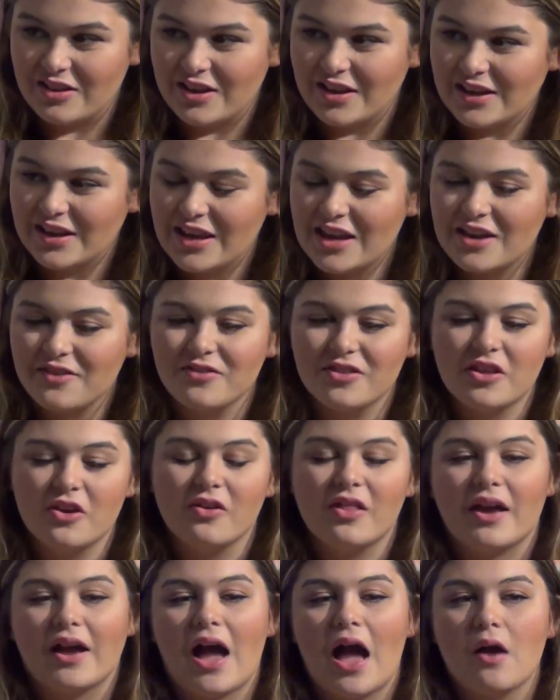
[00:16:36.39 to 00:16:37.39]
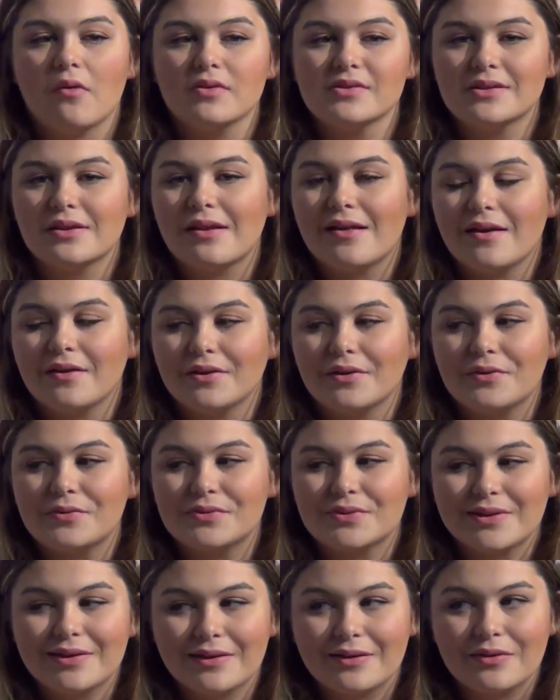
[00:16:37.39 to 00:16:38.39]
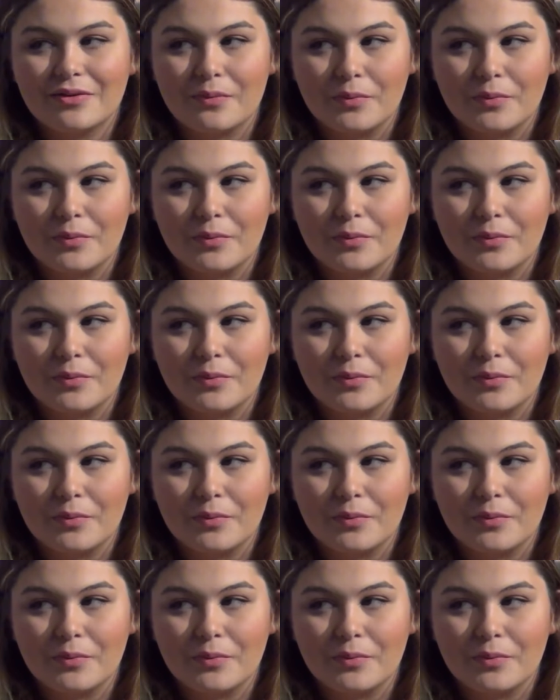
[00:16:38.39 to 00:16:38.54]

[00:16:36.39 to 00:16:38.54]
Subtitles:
Like, even though, like, I wasn't allowed to go see it in